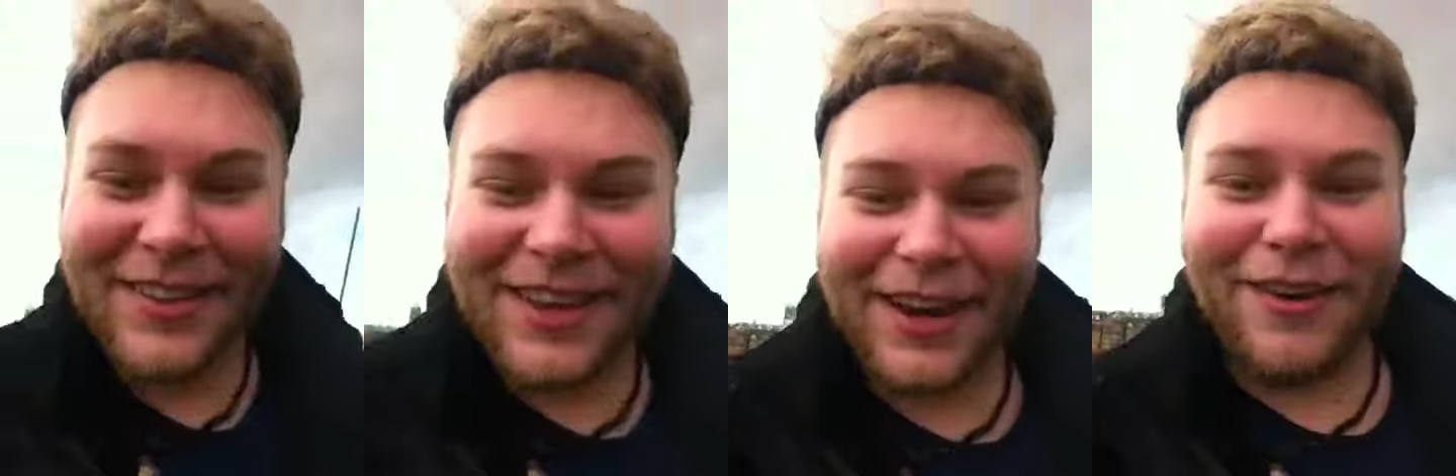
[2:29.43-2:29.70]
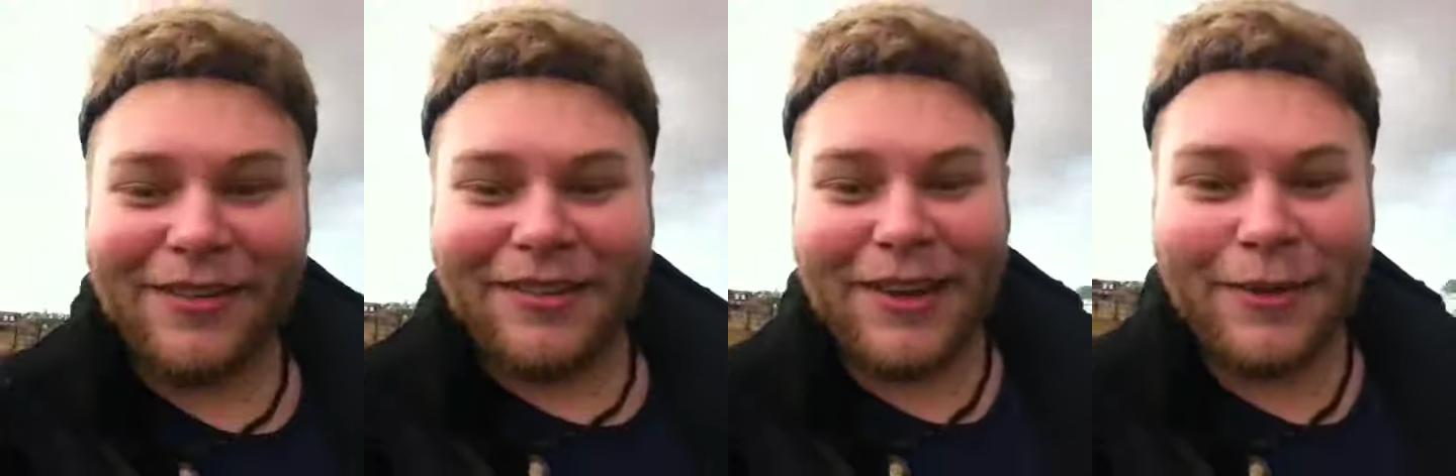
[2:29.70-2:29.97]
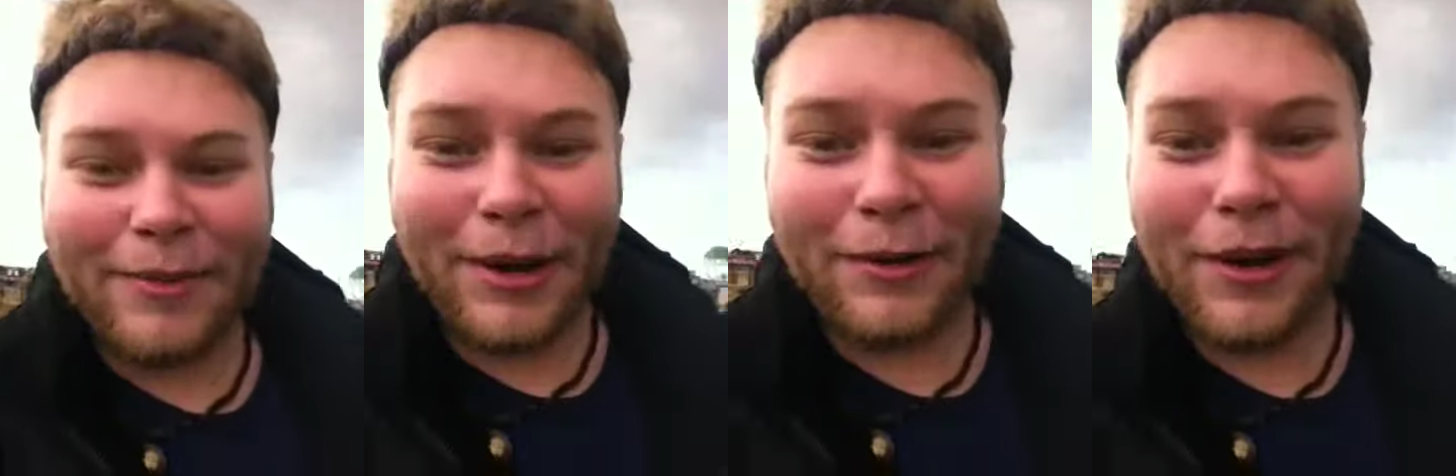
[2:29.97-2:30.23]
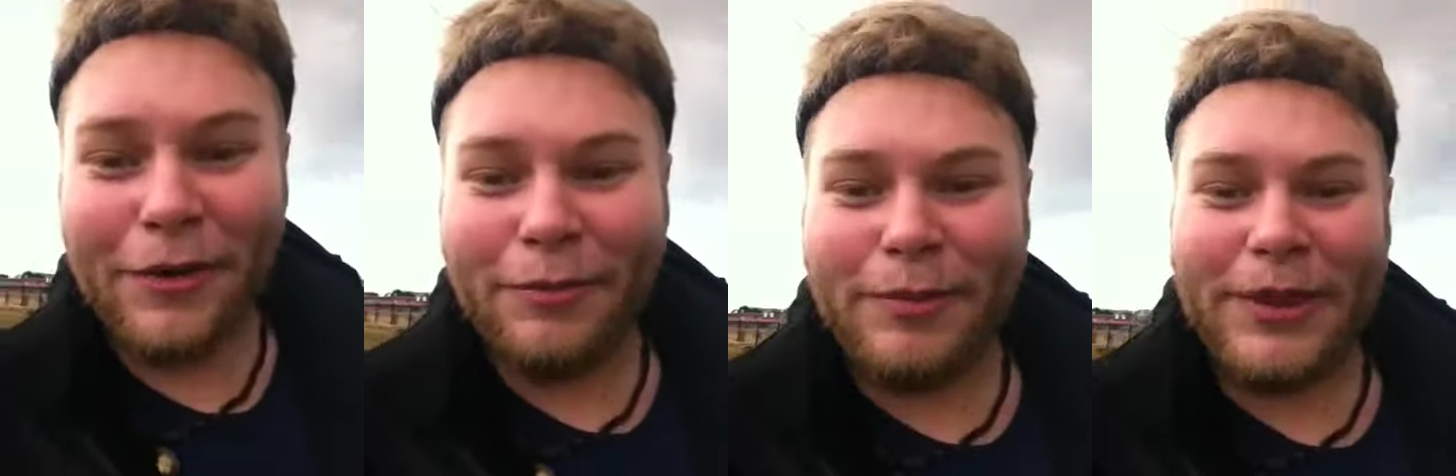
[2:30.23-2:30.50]
It's kind of like my
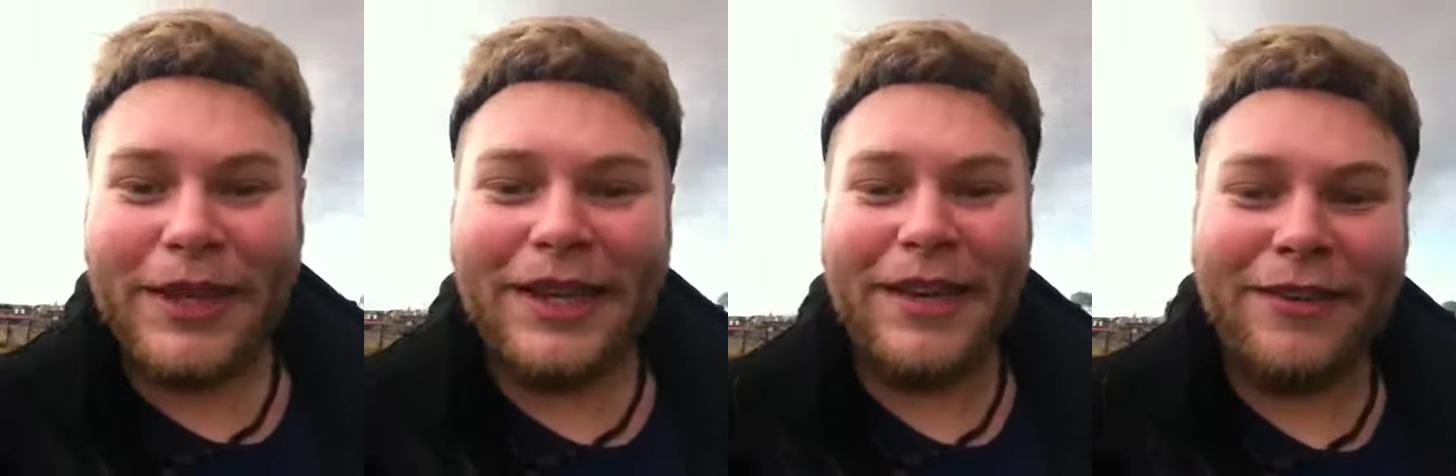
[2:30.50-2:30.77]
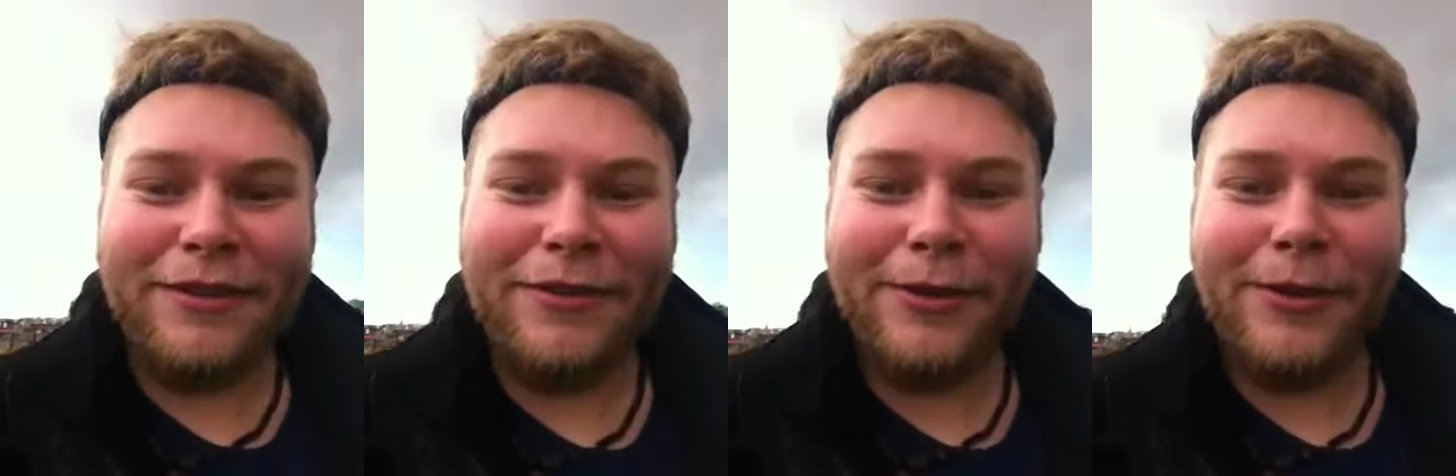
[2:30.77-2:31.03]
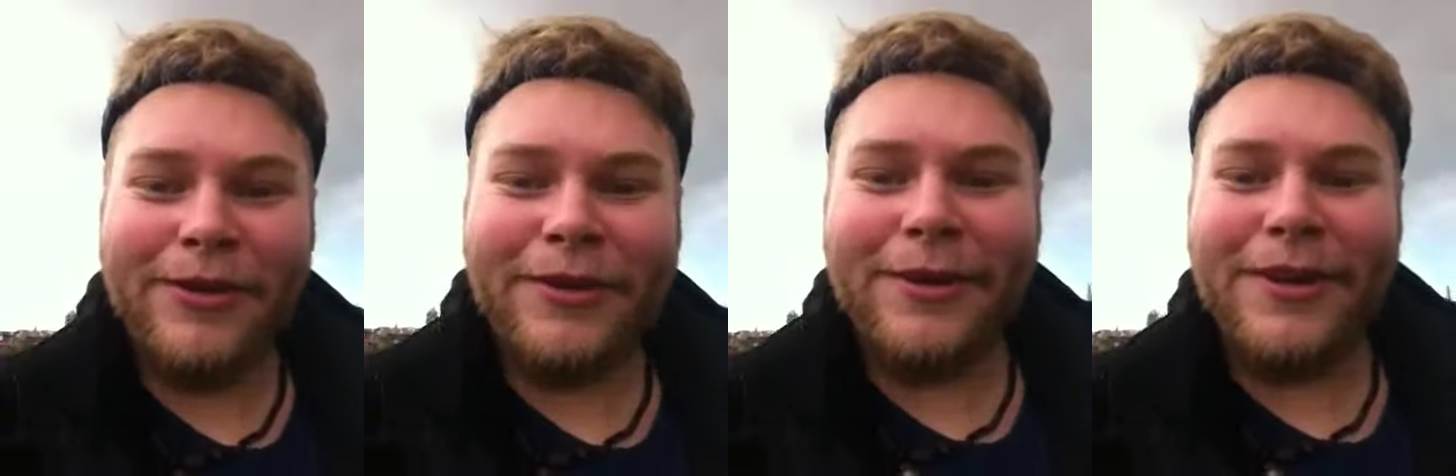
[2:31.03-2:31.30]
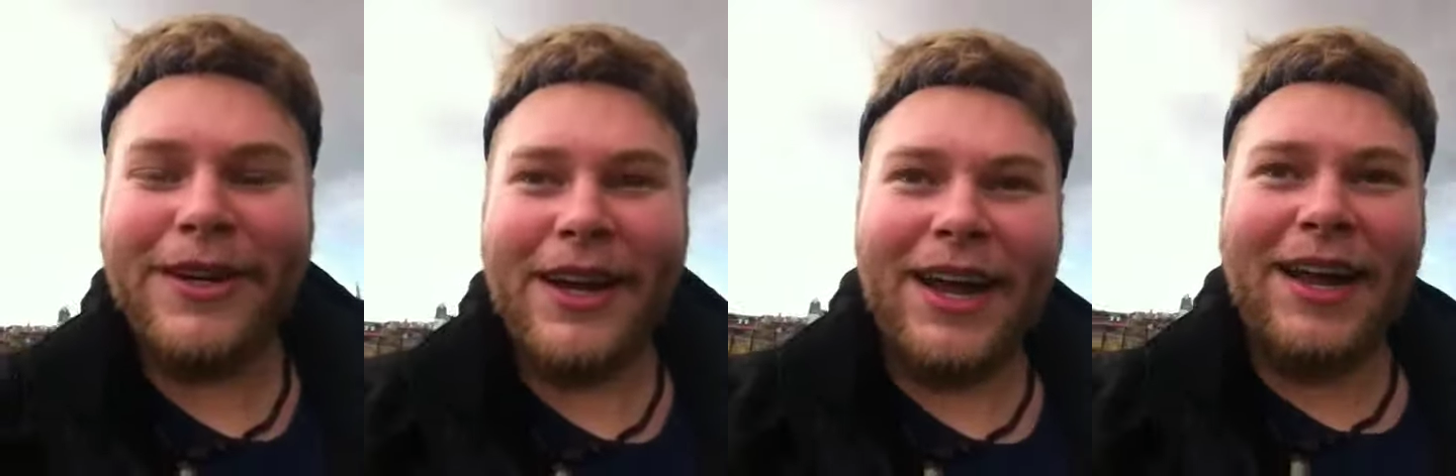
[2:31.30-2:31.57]
rough plan for what's
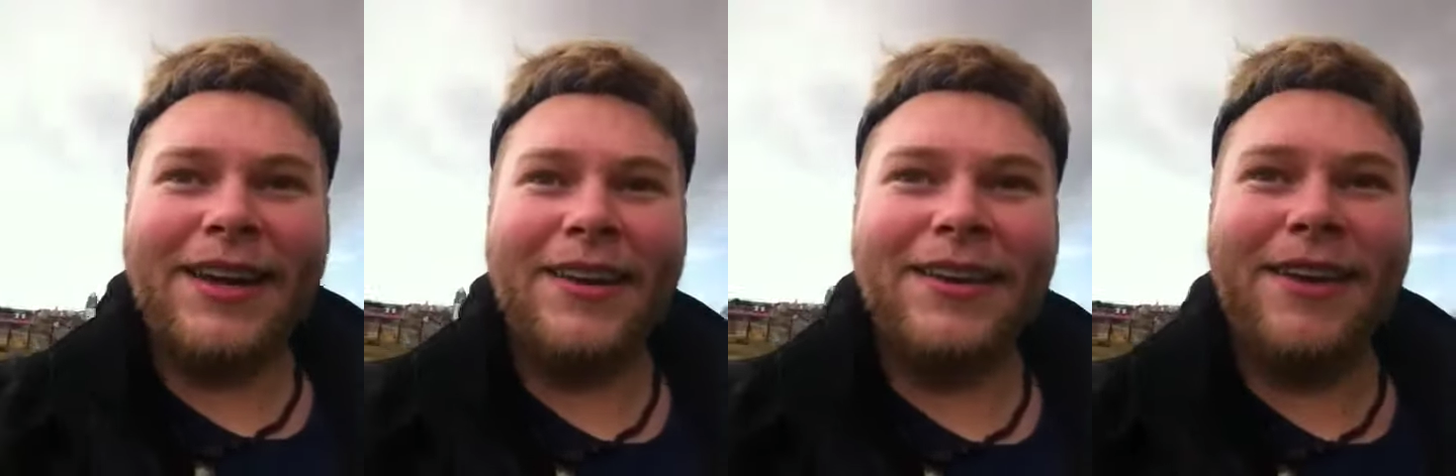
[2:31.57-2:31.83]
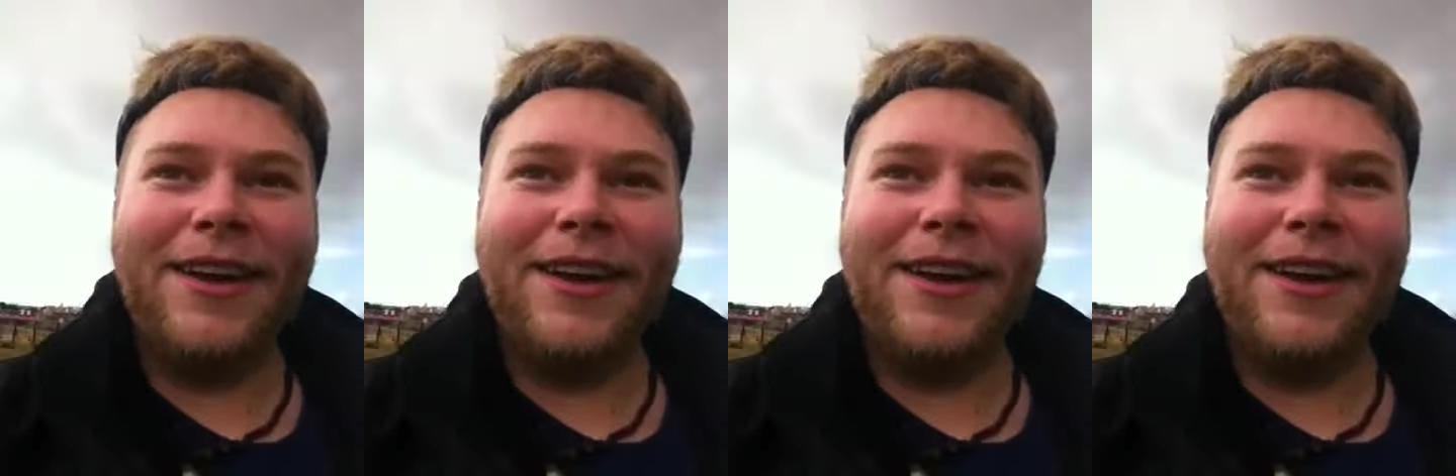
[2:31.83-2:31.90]
going on.